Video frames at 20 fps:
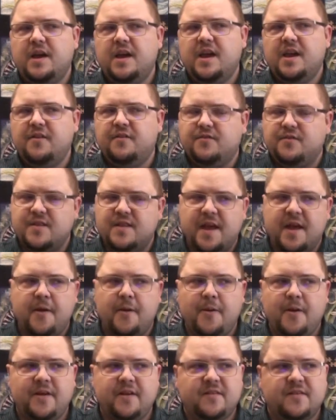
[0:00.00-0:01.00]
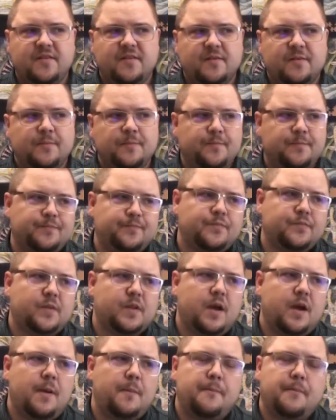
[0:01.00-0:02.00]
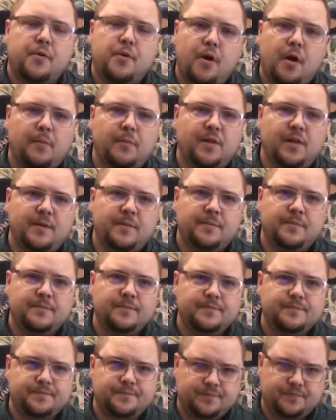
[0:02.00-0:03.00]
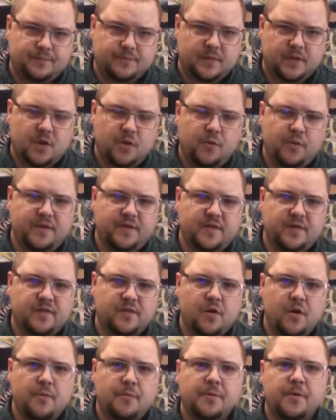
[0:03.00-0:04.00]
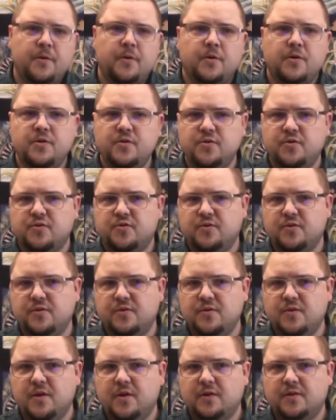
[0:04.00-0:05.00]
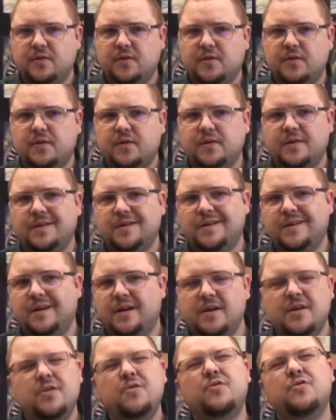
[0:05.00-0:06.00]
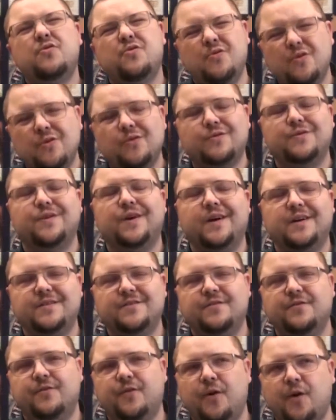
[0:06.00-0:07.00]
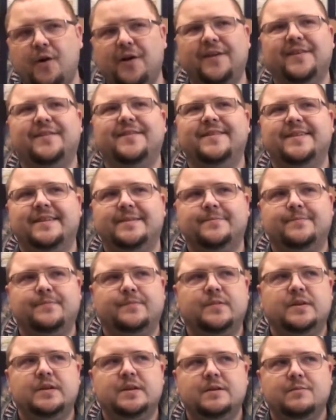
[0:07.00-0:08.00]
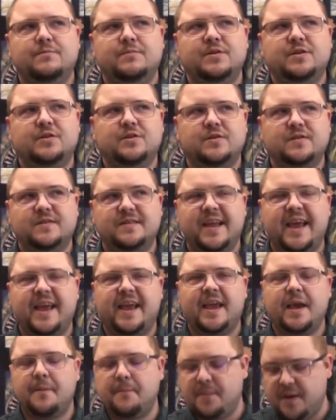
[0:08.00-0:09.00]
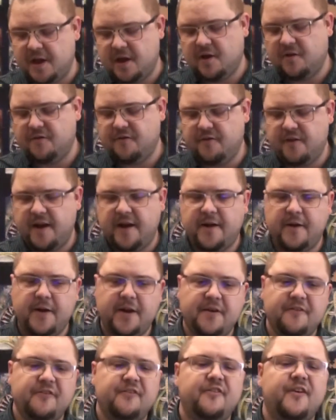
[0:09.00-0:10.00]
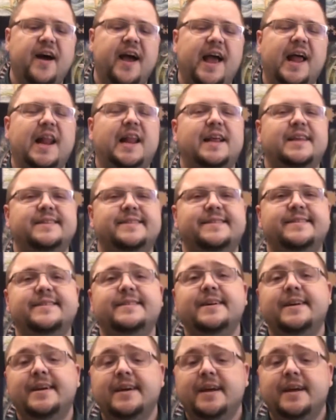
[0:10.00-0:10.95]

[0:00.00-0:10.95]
if there is a problem with the Scorpio, you should not, uh, you should avoid them because they can become very violent.